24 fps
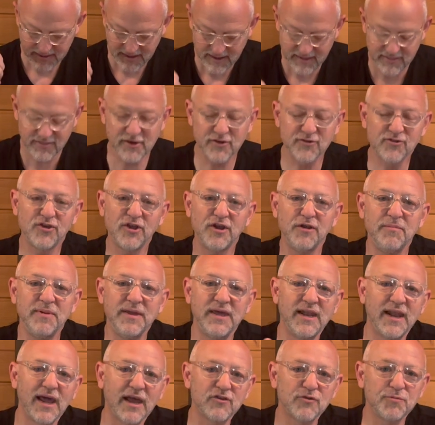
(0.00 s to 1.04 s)
there's going to be
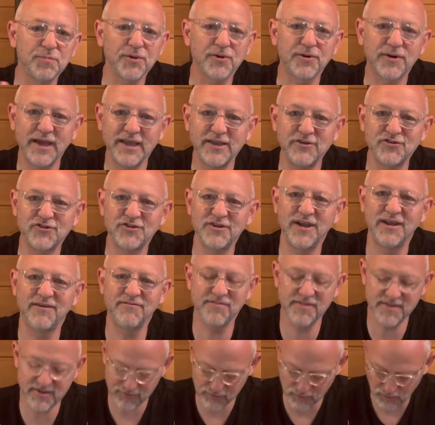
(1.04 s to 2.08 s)
an exploration of
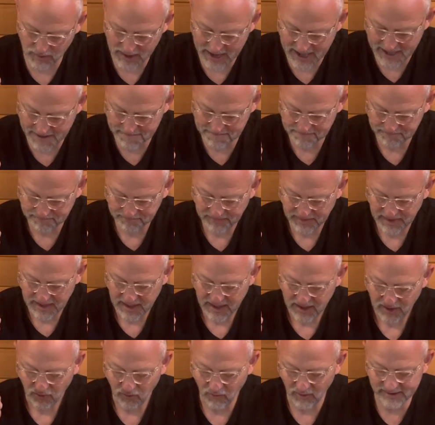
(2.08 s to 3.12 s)
this way.
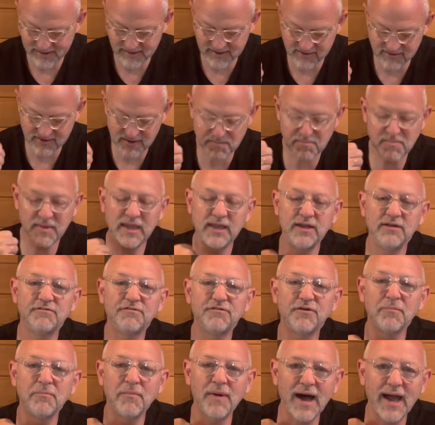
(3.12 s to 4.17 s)
What does it mean
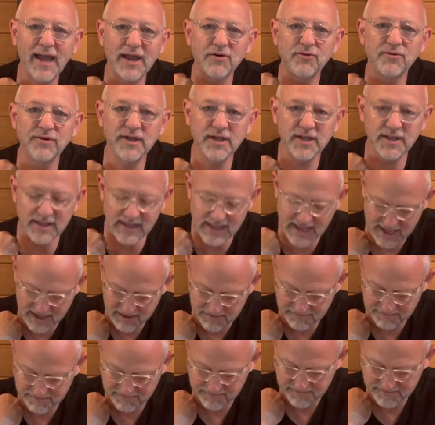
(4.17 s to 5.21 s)
for my real
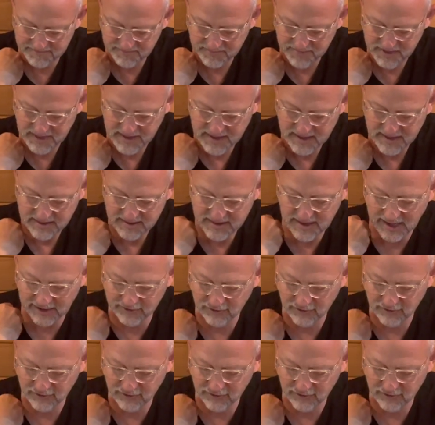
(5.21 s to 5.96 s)
life? Not